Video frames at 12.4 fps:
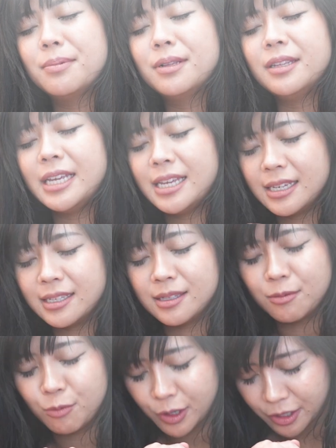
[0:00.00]

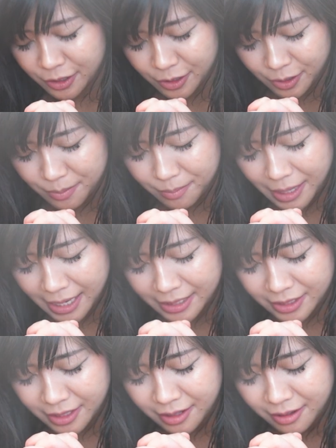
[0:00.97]
Please work your
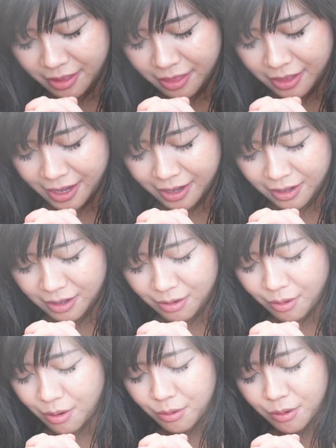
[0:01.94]
magic. Thank
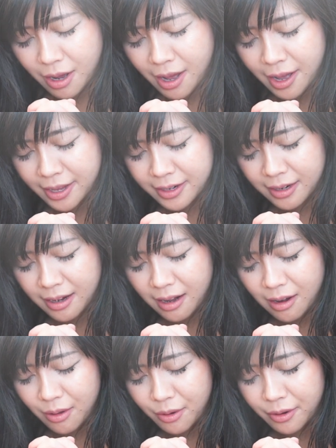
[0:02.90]
you, O oh God,
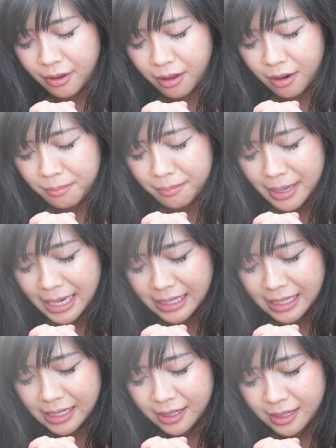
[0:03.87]
Lord
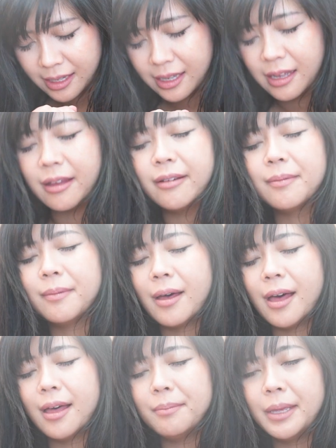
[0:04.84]
Almighty.
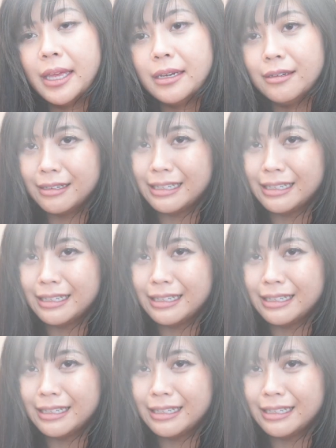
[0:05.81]
Amen.